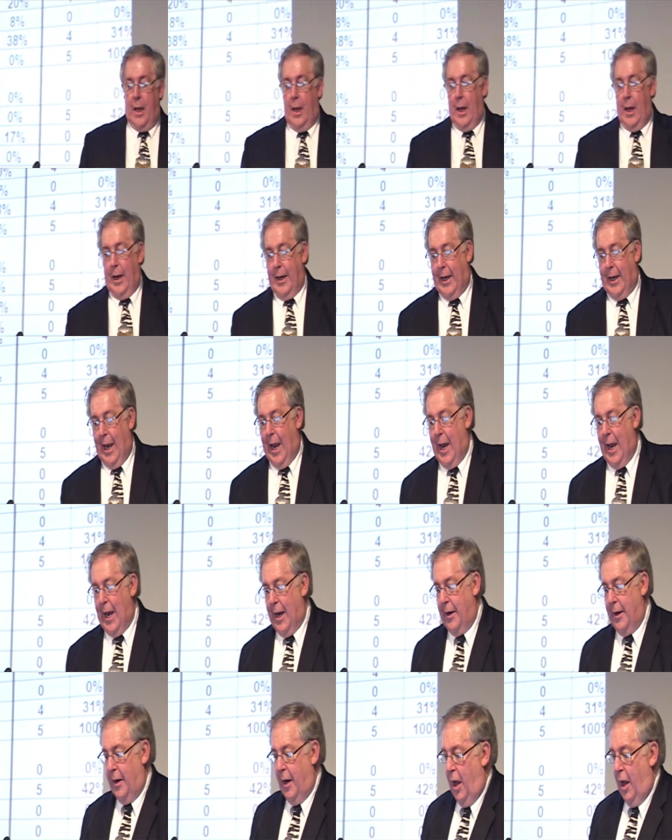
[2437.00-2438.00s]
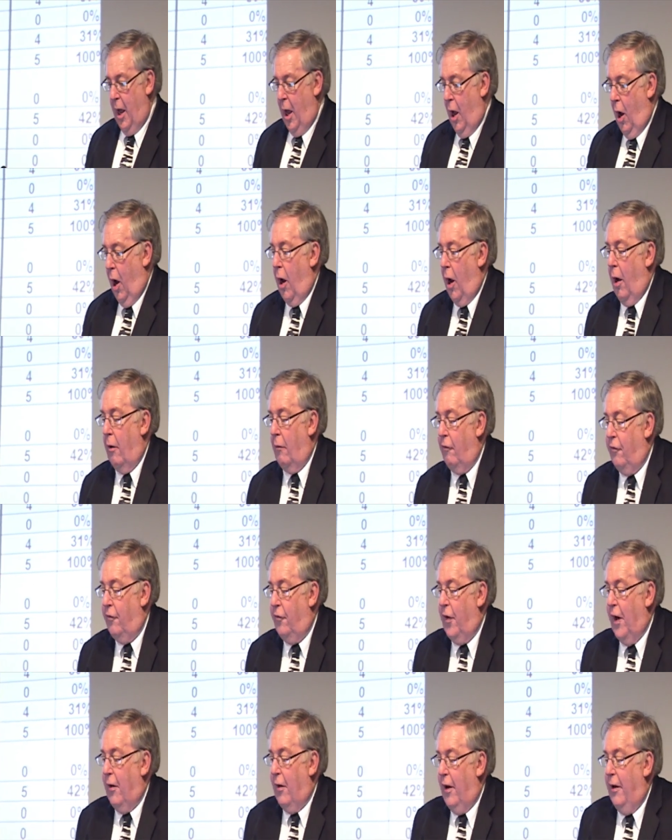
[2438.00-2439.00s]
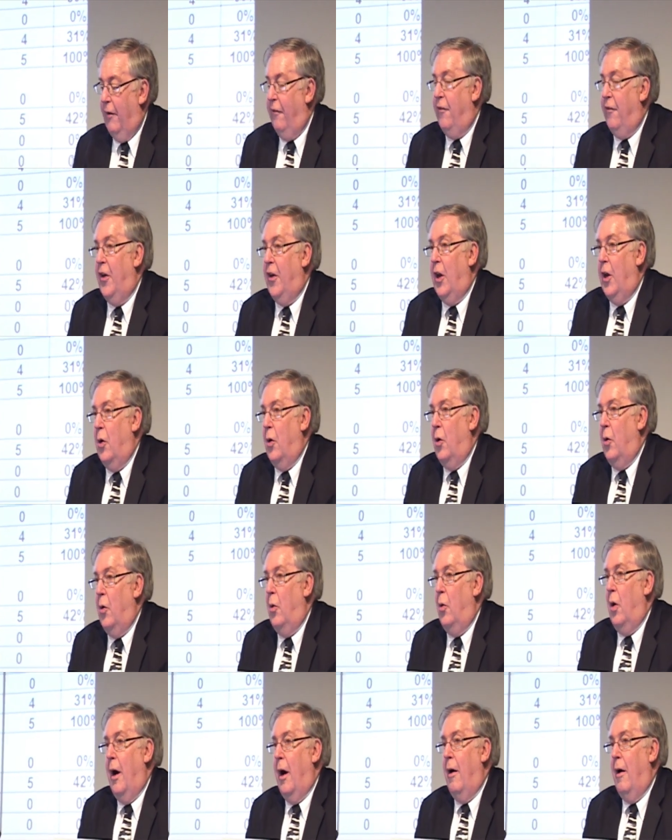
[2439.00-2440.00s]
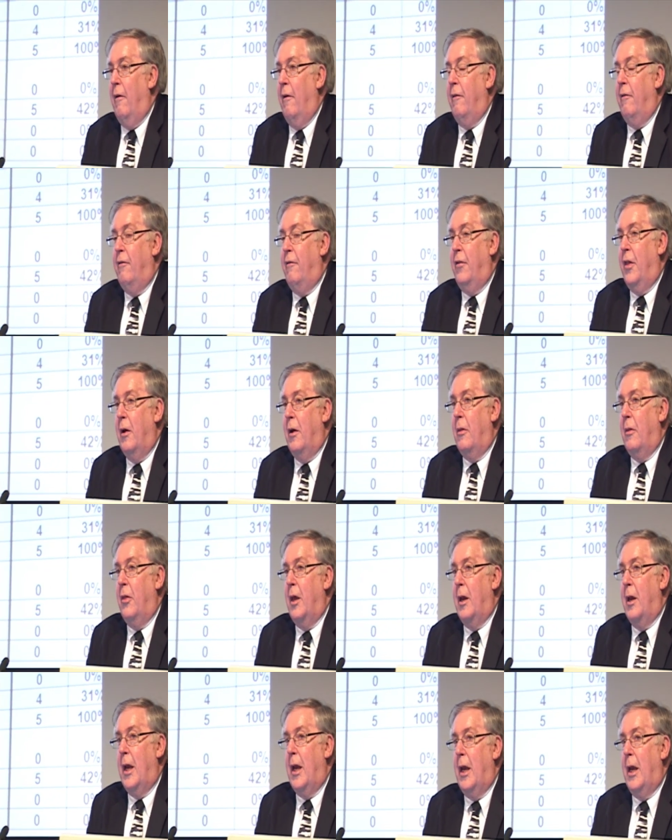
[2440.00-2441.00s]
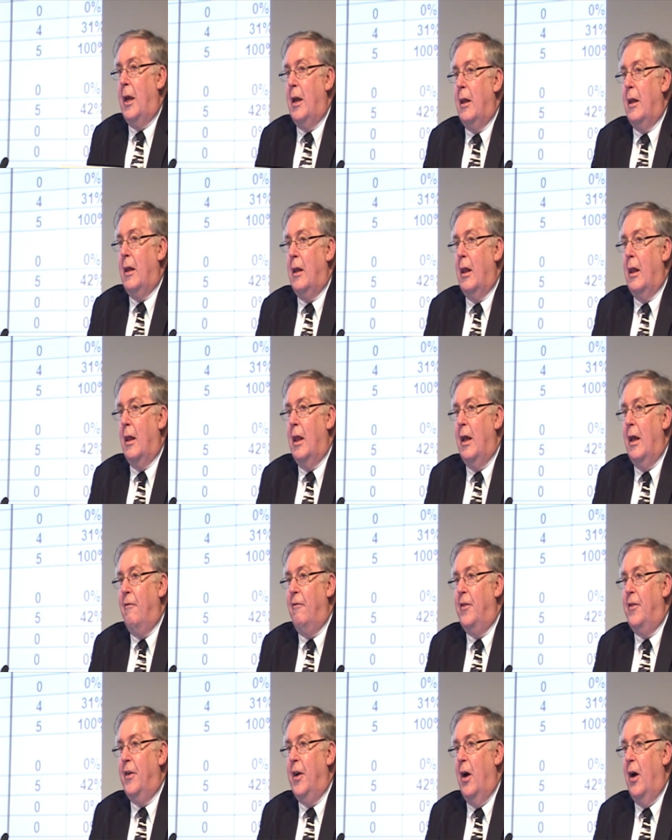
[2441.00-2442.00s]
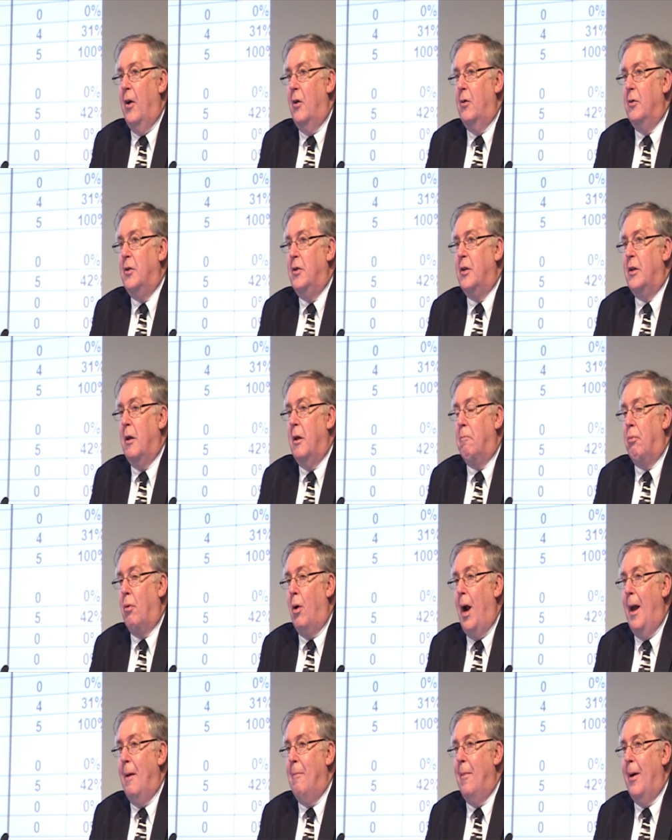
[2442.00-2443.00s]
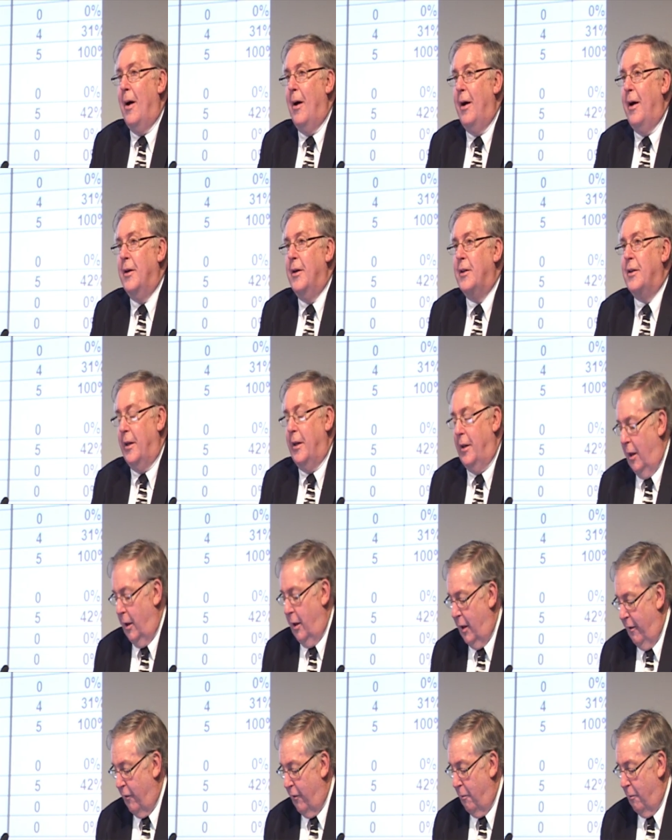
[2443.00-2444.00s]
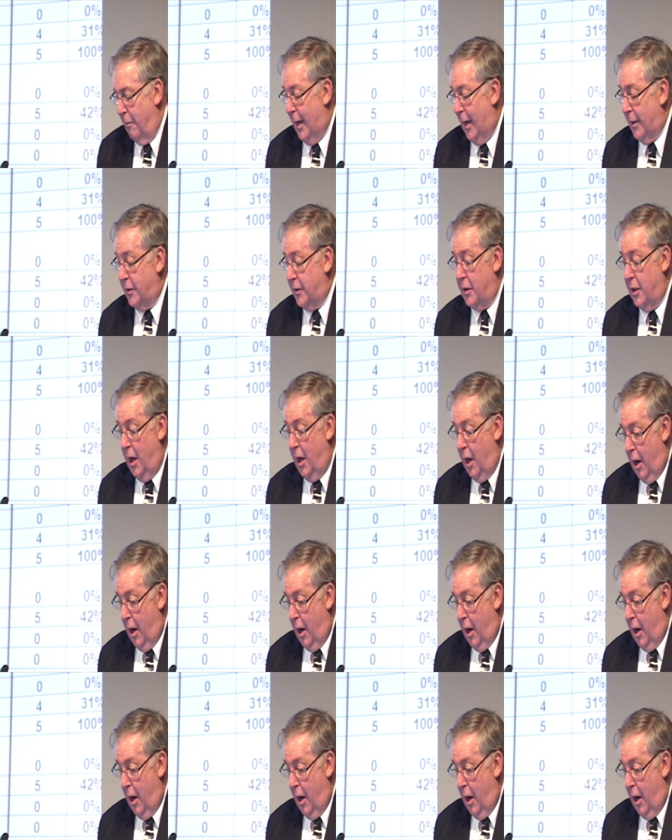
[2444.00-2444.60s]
again, very few of the, the lymph nodes, the primaries, and the liver mets